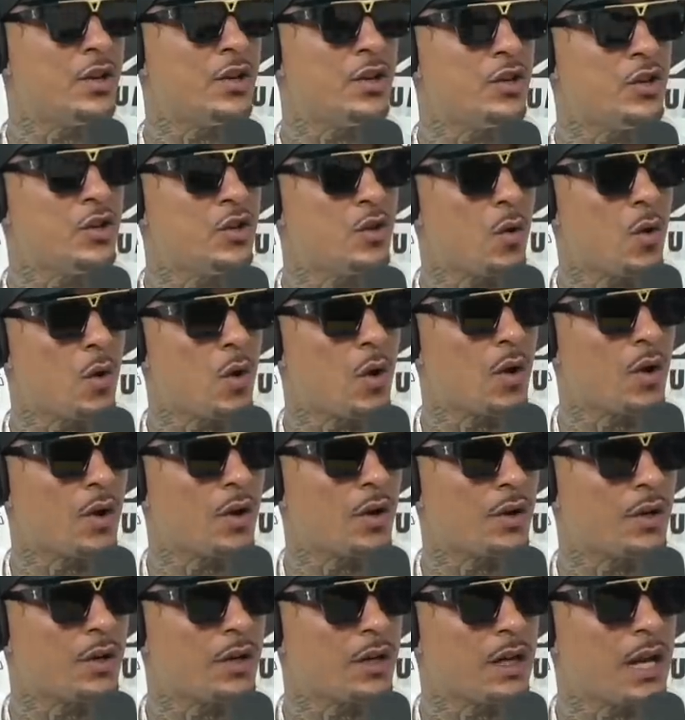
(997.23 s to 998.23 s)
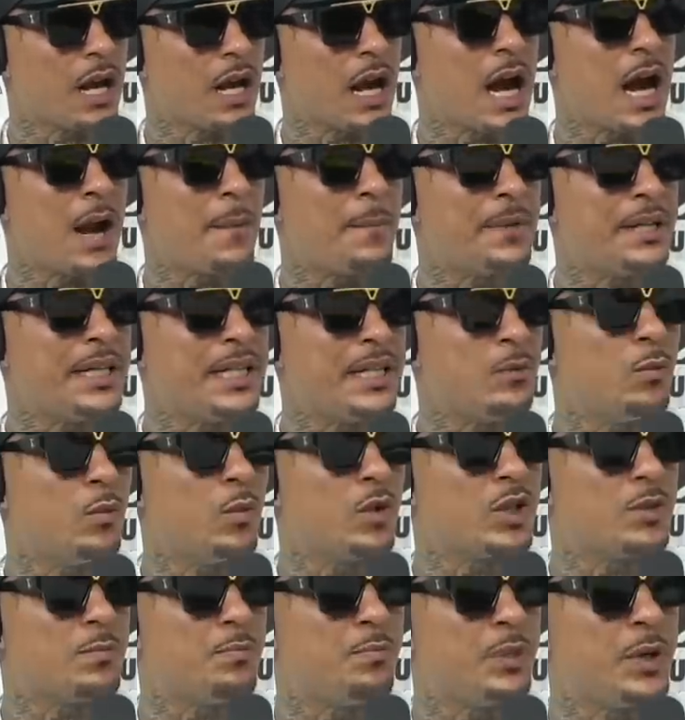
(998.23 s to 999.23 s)
your comedy
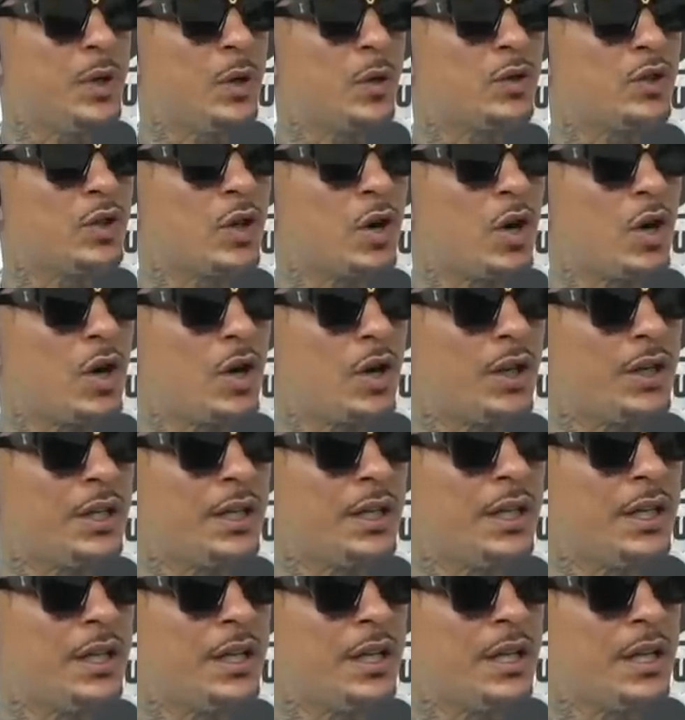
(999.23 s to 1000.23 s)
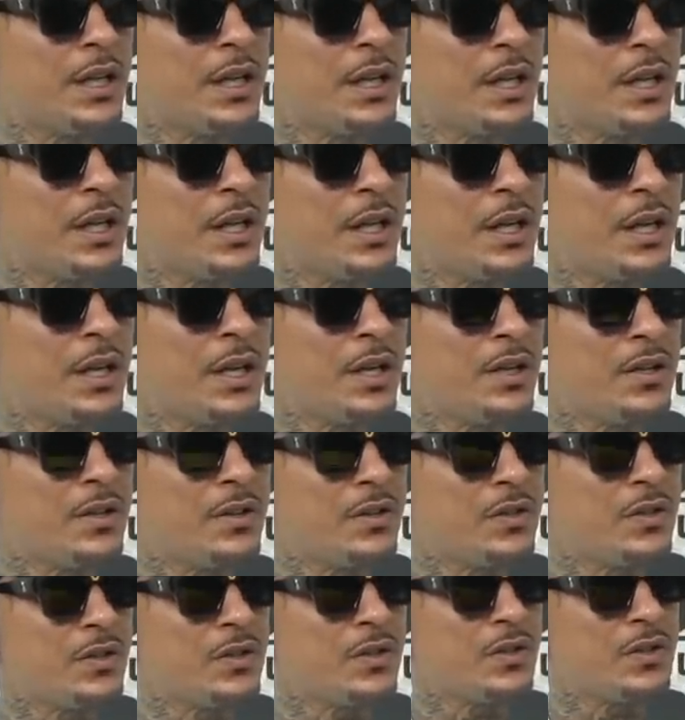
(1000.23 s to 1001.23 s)
was built on
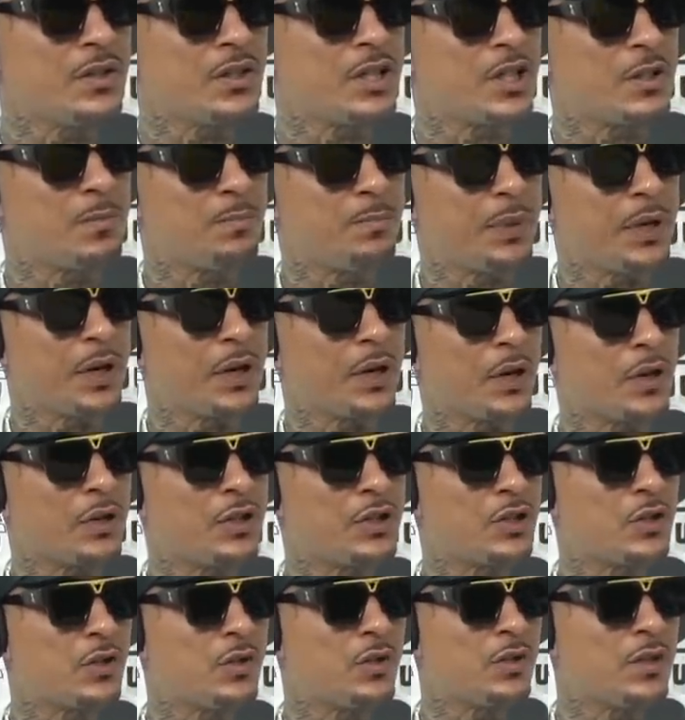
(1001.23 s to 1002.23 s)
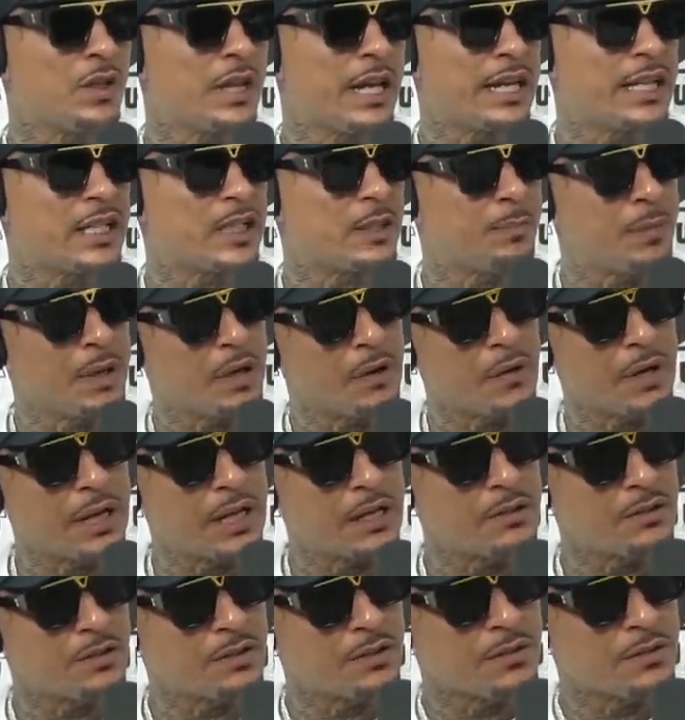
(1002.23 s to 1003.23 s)
spiritual
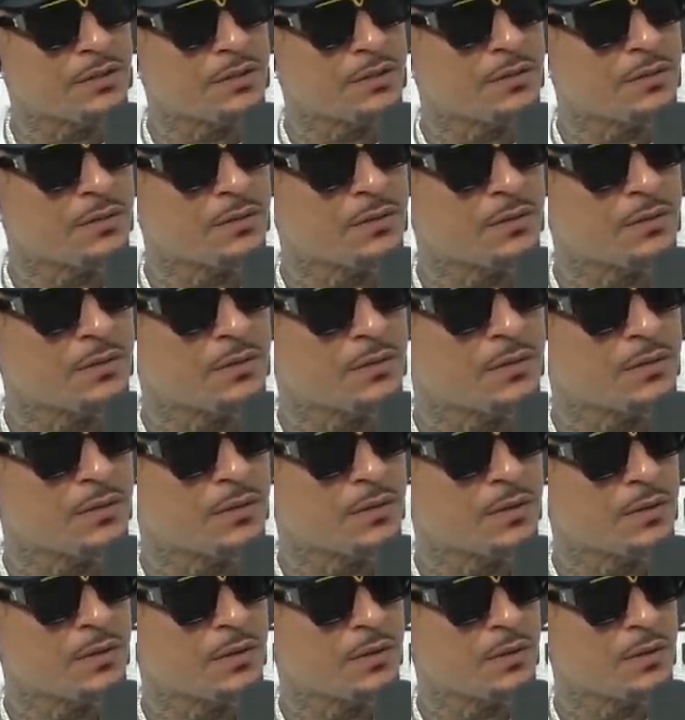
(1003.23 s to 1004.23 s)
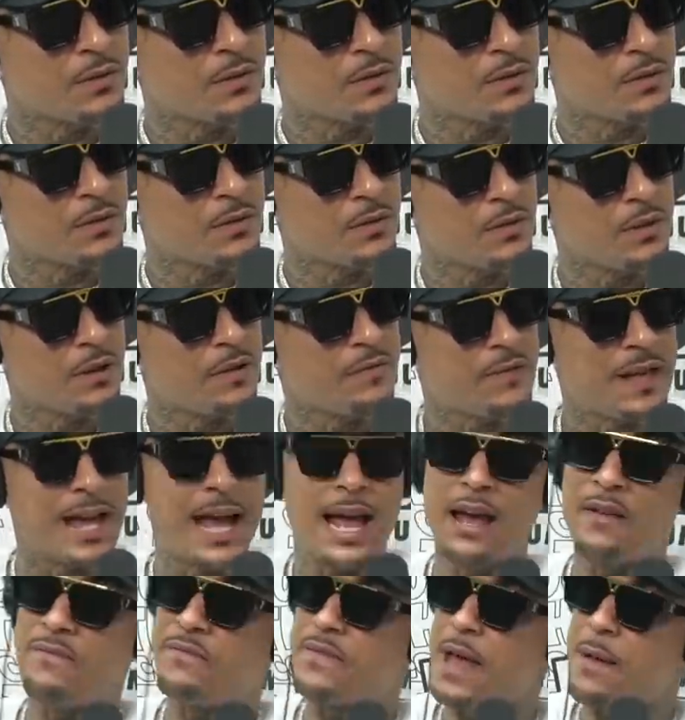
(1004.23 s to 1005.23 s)
experience. Yeah. Yeah. If
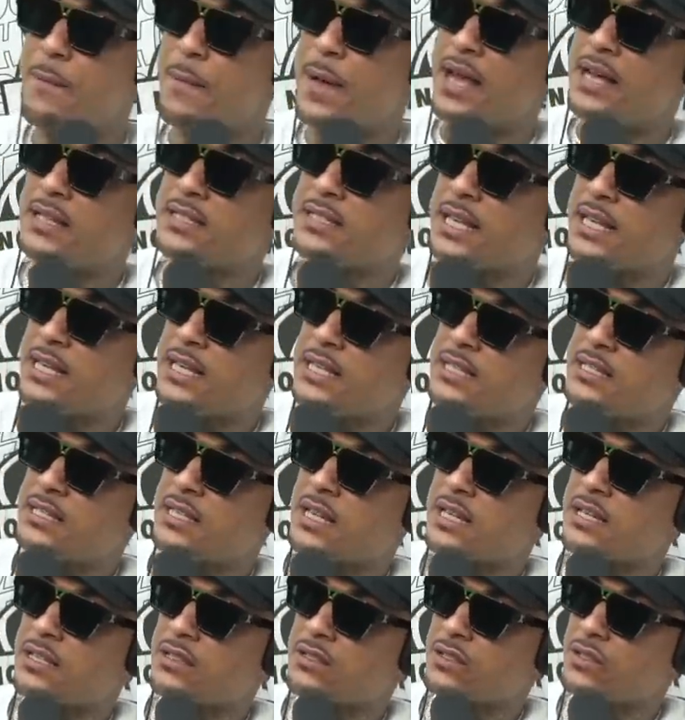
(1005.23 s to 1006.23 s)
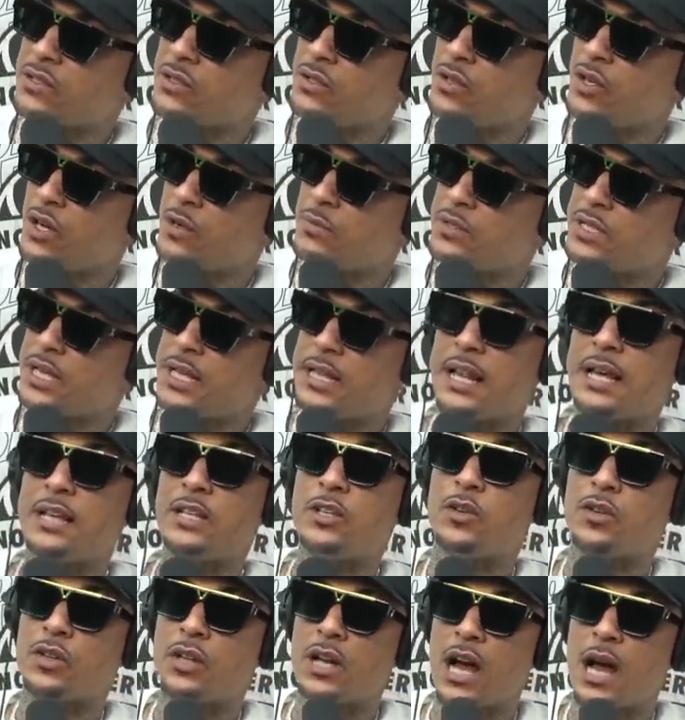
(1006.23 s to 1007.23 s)
that if that makes any sense. Yeah. You know what I'm saying?
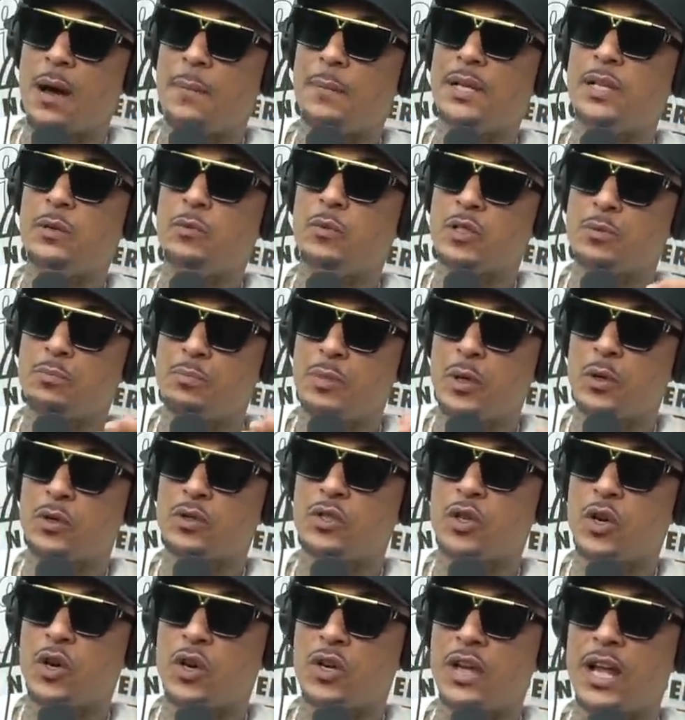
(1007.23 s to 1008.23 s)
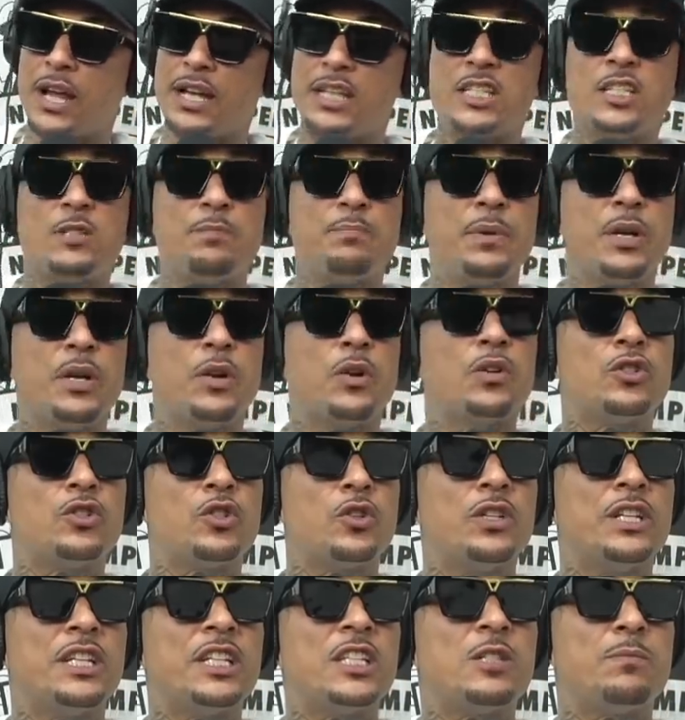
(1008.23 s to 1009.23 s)
Like your comedy was built on a
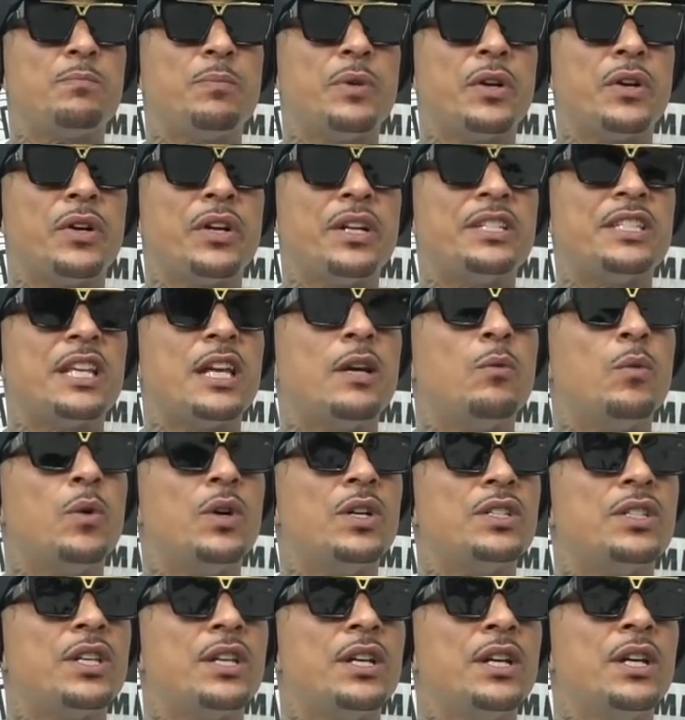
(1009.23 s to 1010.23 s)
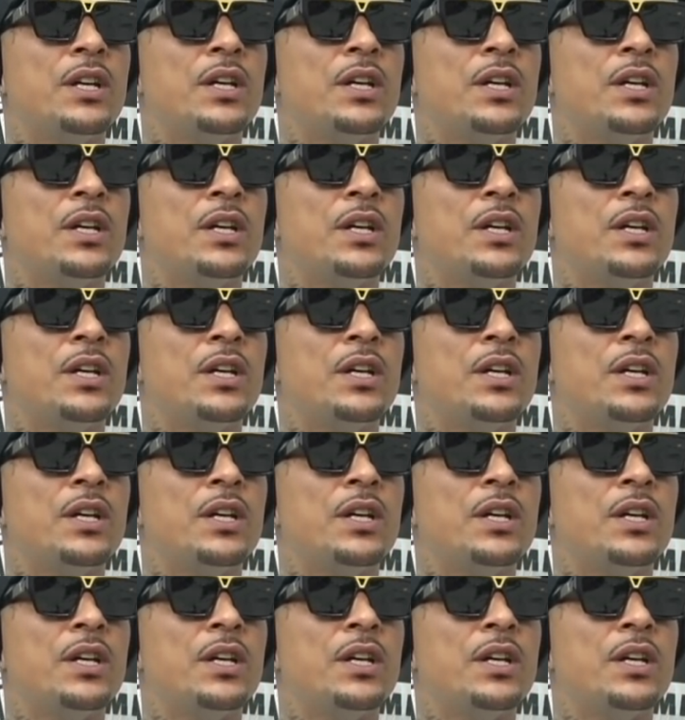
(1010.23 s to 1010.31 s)
spiritual experience. It was